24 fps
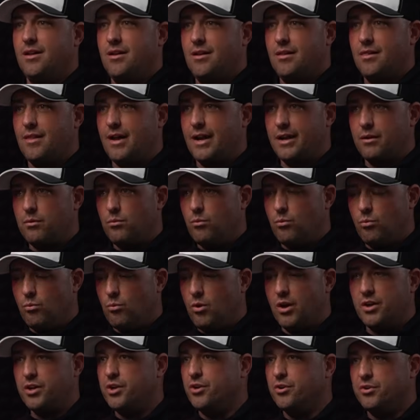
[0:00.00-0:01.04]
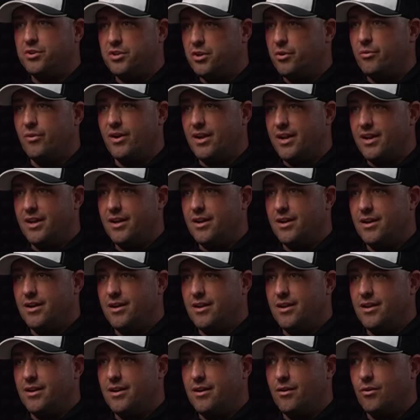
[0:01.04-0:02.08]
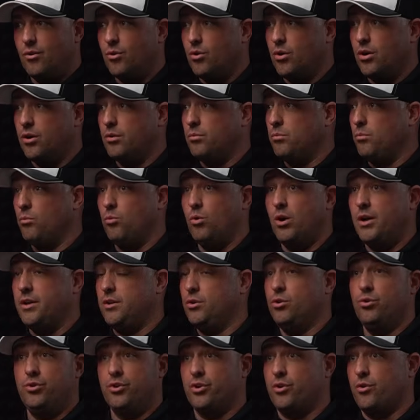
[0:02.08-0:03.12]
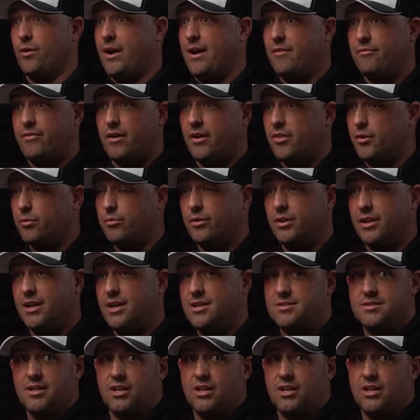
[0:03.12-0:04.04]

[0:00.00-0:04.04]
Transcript: like what you're doing or what who your grandfather really is.